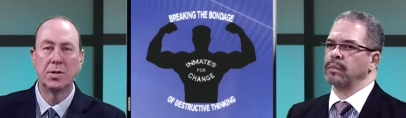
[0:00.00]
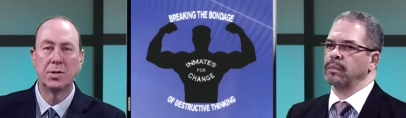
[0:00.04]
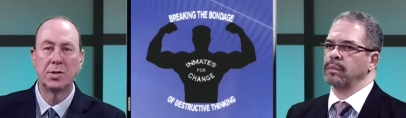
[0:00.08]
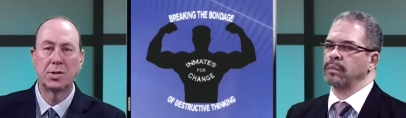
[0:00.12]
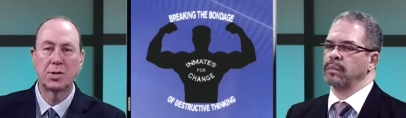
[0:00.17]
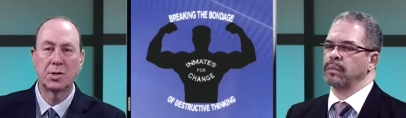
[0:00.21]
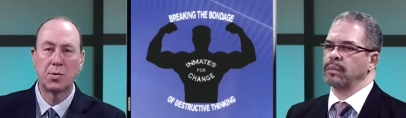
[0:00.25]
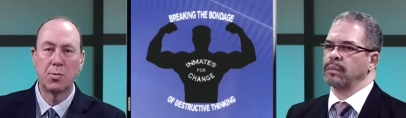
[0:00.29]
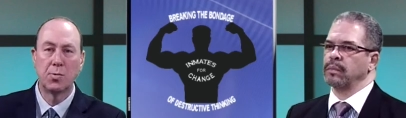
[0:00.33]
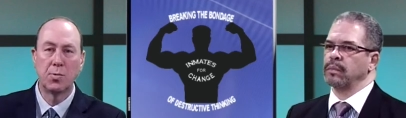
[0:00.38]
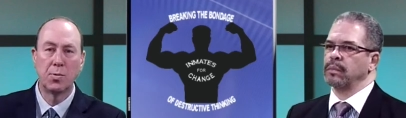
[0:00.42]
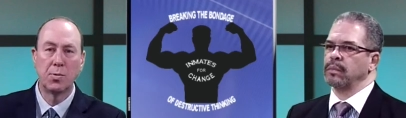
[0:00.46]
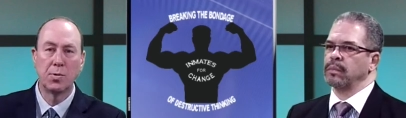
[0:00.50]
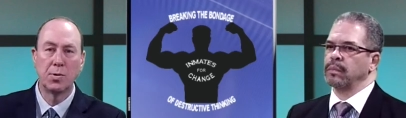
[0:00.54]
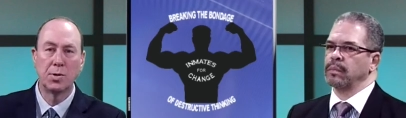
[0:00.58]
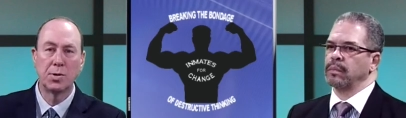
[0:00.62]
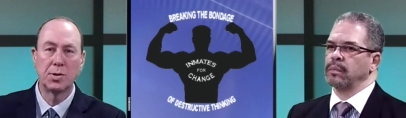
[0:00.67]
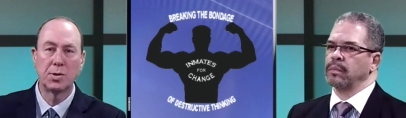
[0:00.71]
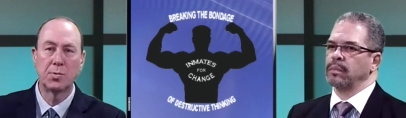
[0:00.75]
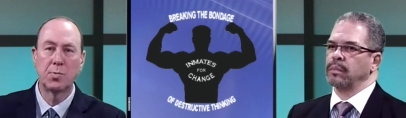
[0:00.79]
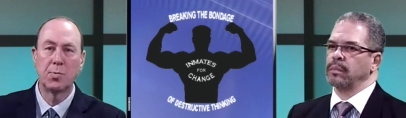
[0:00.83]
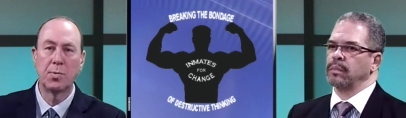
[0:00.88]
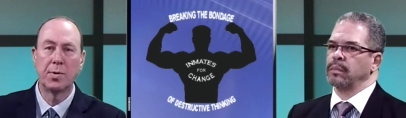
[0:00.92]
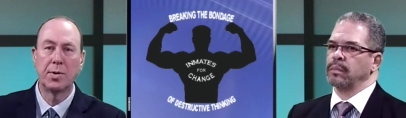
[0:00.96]

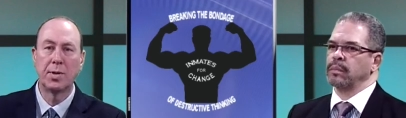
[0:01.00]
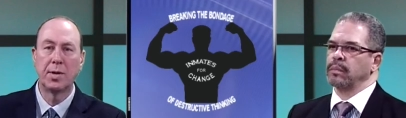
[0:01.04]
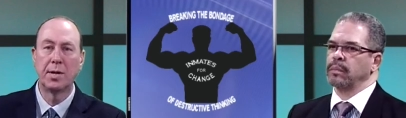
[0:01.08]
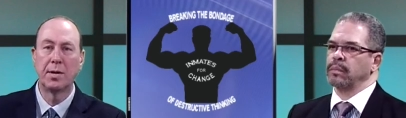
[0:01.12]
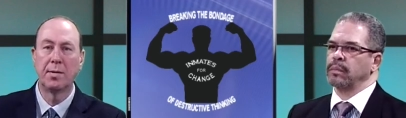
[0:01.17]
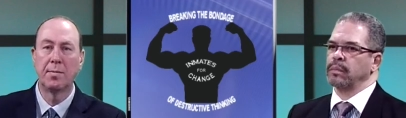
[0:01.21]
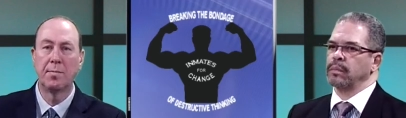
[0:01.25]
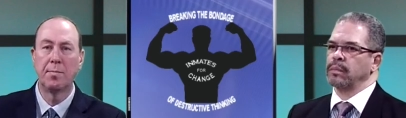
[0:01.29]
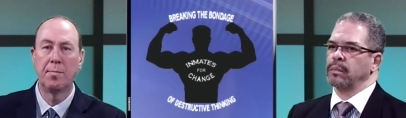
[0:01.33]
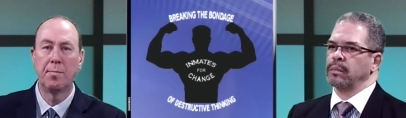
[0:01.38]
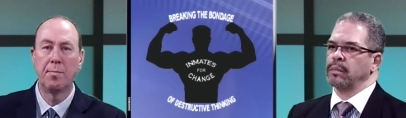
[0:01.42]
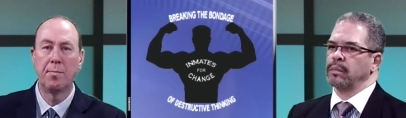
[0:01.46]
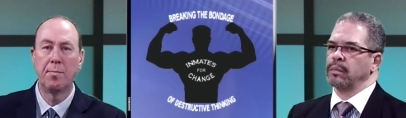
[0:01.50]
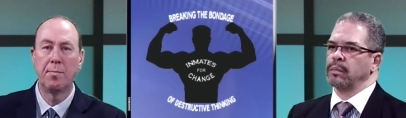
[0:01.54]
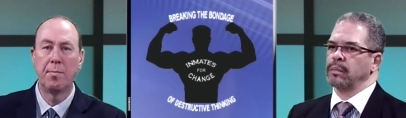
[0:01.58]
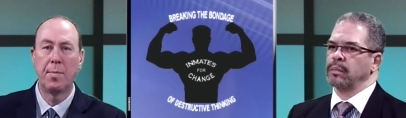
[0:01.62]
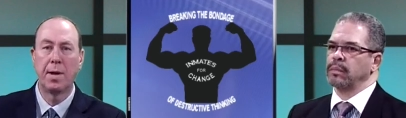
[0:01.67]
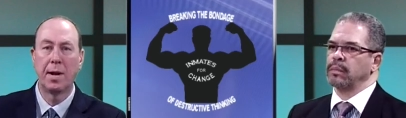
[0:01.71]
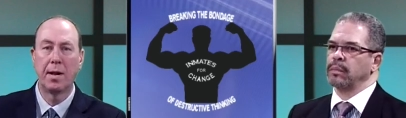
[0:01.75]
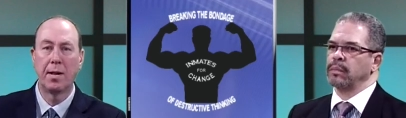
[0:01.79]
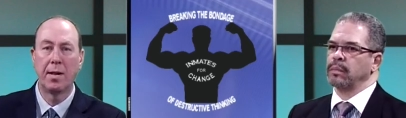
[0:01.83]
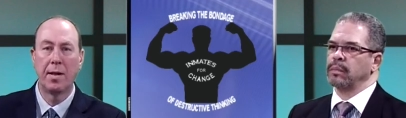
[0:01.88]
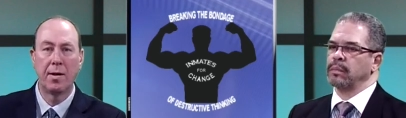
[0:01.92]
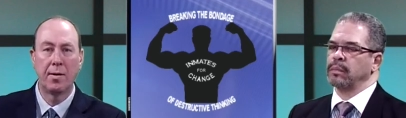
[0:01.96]
Speaker 1: schools, within
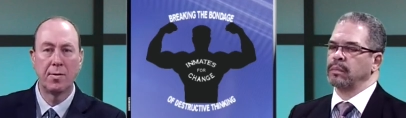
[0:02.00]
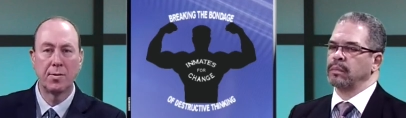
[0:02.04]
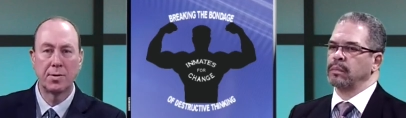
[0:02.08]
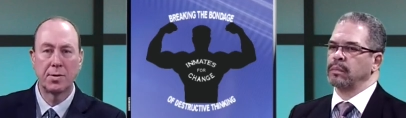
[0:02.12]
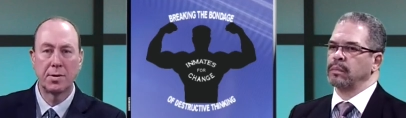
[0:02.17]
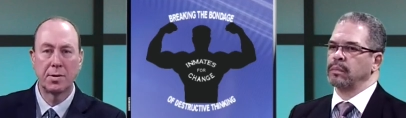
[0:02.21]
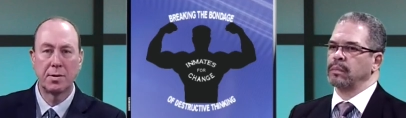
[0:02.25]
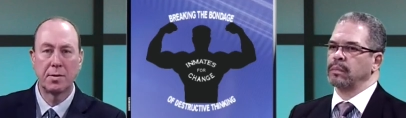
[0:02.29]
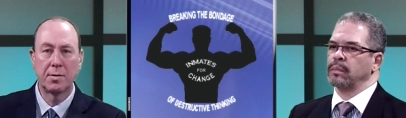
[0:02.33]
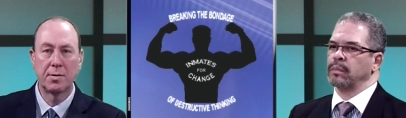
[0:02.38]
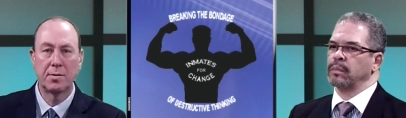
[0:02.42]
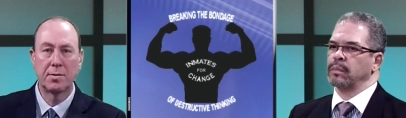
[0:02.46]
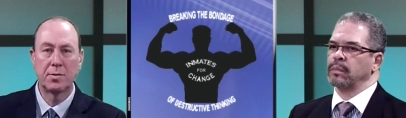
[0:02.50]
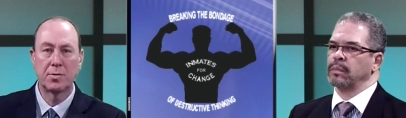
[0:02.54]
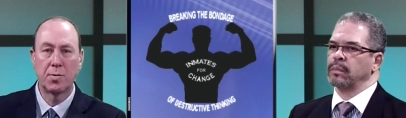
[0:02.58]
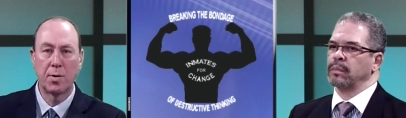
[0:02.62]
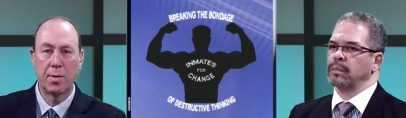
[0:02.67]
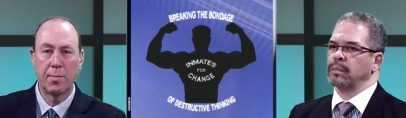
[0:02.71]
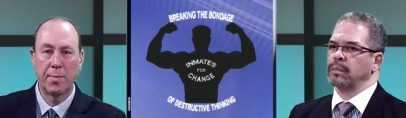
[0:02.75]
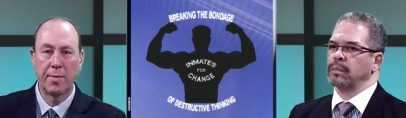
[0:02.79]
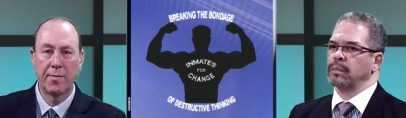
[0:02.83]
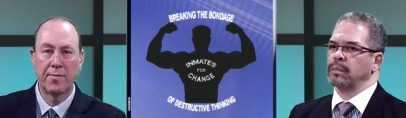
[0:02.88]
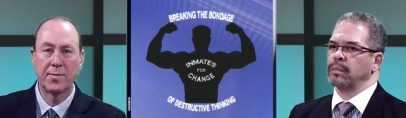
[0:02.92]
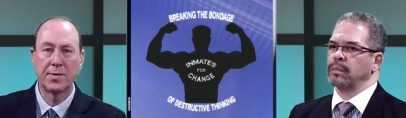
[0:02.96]
mental health
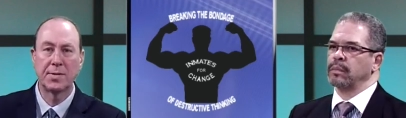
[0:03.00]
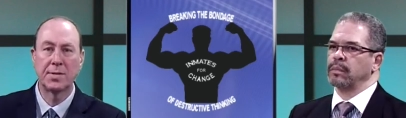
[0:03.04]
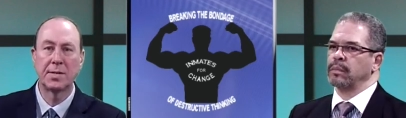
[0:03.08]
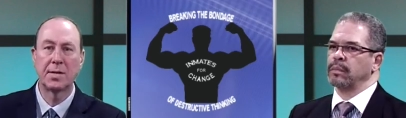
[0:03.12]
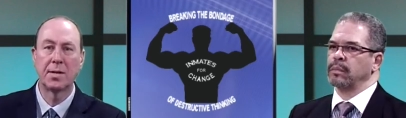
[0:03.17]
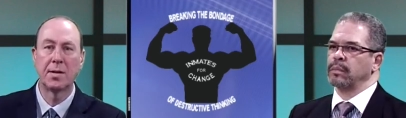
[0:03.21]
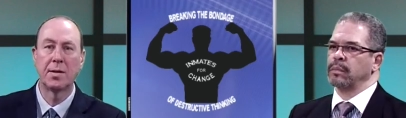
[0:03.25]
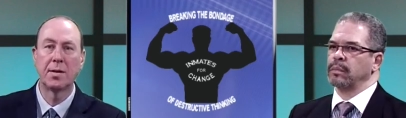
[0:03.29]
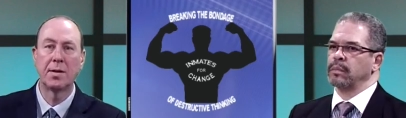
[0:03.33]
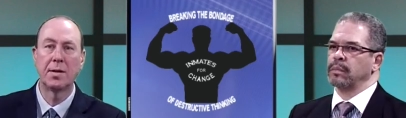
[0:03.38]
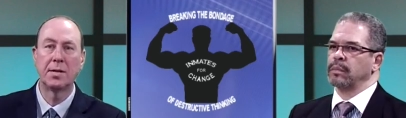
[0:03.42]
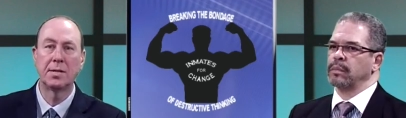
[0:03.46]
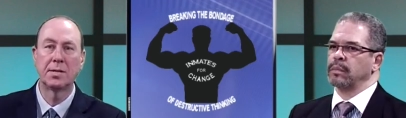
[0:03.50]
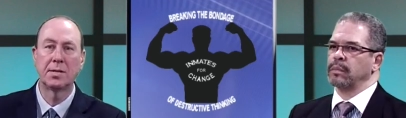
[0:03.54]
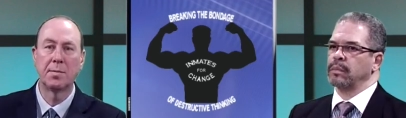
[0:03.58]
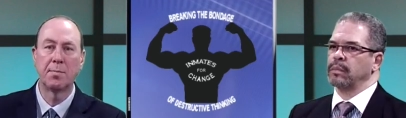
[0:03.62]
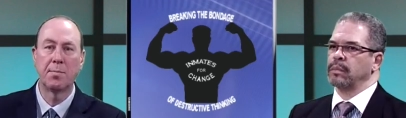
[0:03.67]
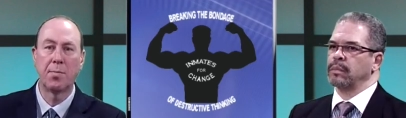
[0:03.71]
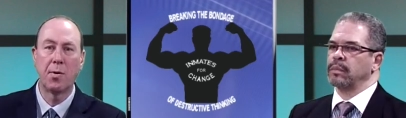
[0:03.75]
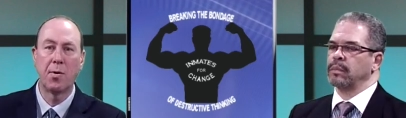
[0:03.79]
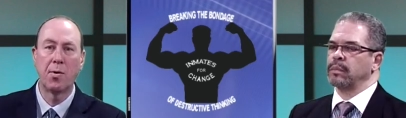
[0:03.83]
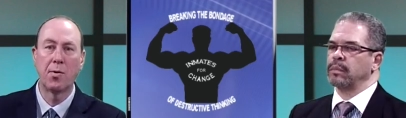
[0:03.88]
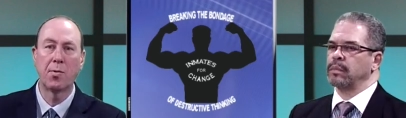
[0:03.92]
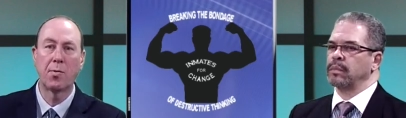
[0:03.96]
treatment facilities
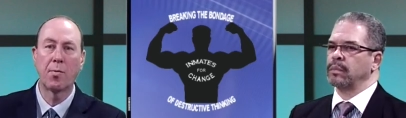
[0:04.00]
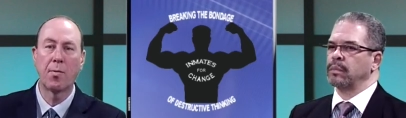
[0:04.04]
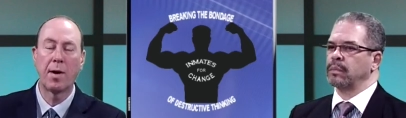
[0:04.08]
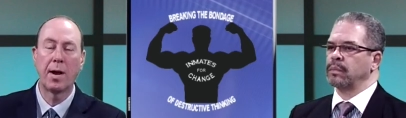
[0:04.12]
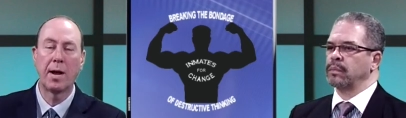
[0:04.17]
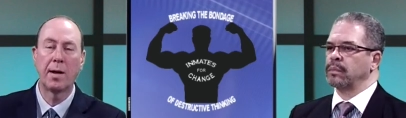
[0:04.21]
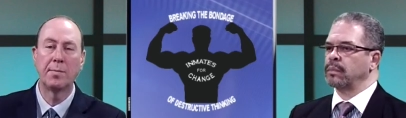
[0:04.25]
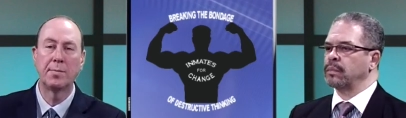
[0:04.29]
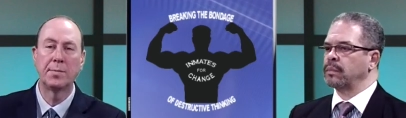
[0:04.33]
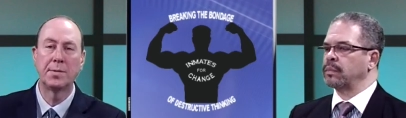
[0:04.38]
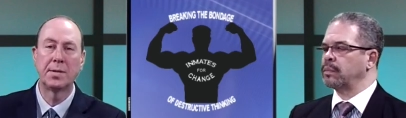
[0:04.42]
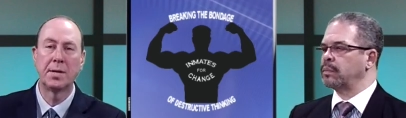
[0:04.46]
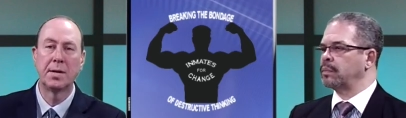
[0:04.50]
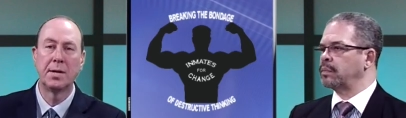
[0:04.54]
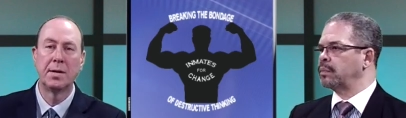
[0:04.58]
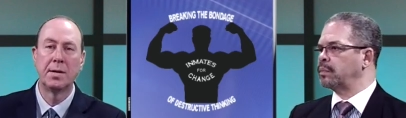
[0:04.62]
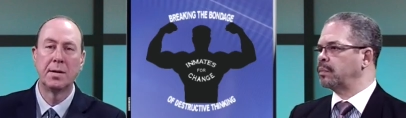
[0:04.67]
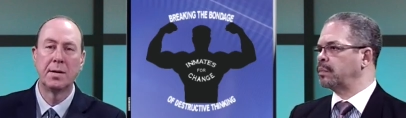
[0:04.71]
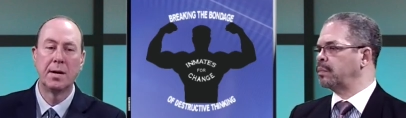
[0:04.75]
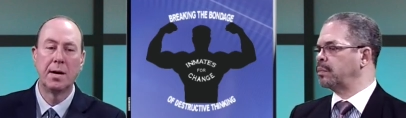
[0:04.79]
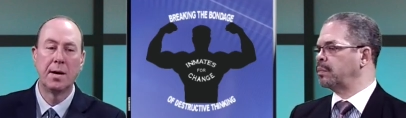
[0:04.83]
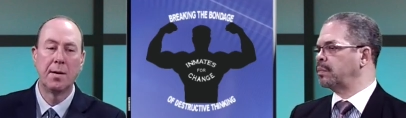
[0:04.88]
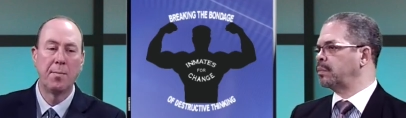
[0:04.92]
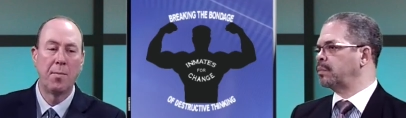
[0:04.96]
and programs,
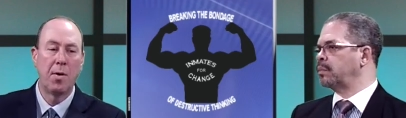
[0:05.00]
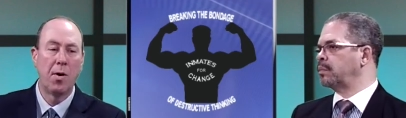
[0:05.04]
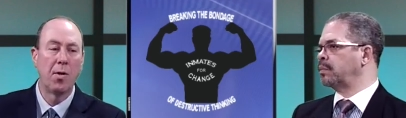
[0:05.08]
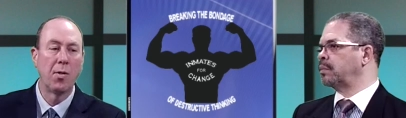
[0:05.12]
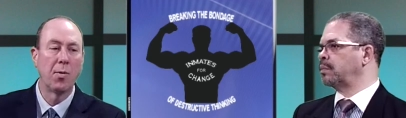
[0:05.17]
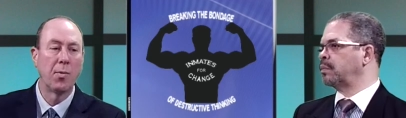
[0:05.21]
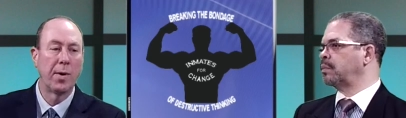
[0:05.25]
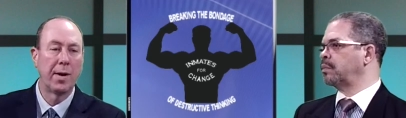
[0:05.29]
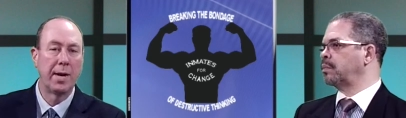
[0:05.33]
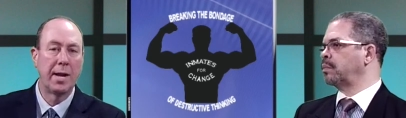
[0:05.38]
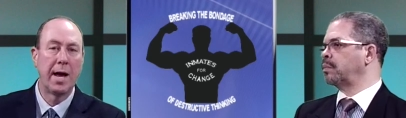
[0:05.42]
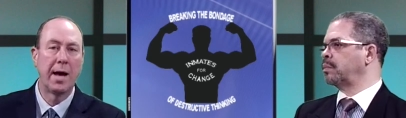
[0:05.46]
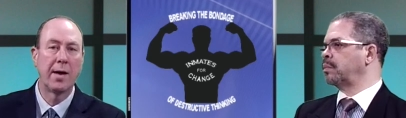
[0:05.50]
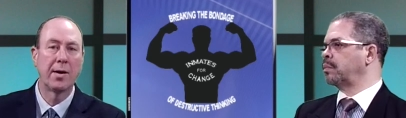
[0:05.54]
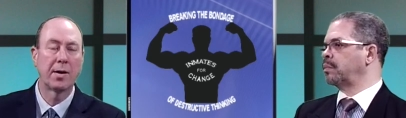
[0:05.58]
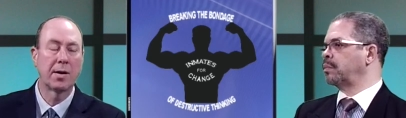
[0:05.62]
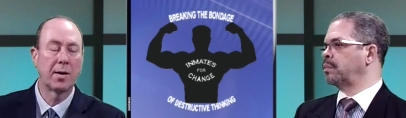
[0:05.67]
um, all the way down to